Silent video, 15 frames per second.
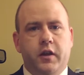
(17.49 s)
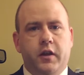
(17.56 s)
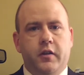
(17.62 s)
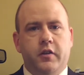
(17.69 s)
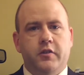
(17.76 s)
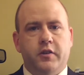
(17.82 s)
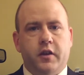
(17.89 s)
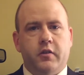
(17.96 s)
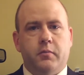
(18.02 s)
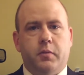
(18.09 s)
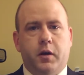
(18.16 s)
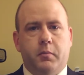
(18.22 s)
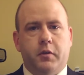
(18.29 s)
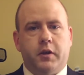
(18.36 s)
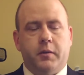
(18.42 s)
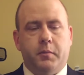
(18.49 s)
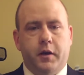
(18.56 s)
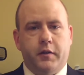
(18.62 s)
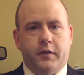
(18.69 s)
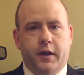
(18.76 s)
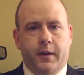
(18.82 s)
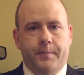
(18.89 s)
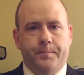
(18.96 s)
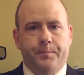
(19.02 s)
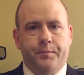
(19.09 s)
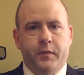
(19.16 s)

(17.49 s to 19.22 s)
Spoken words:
in the general public about that.